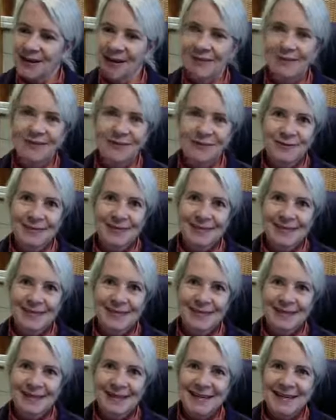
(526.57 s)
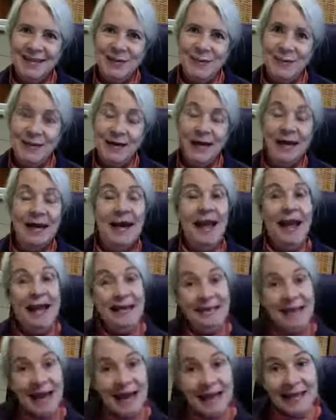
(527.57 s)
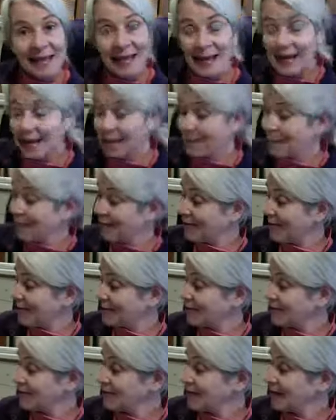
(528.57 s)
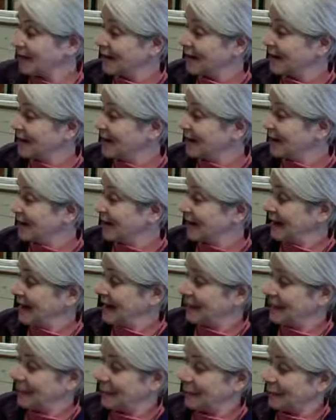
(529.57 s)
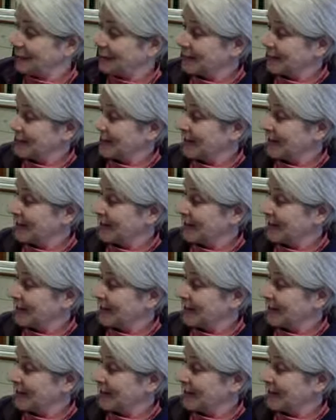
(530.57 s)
I was really excited to read it and to add that little bit of extra about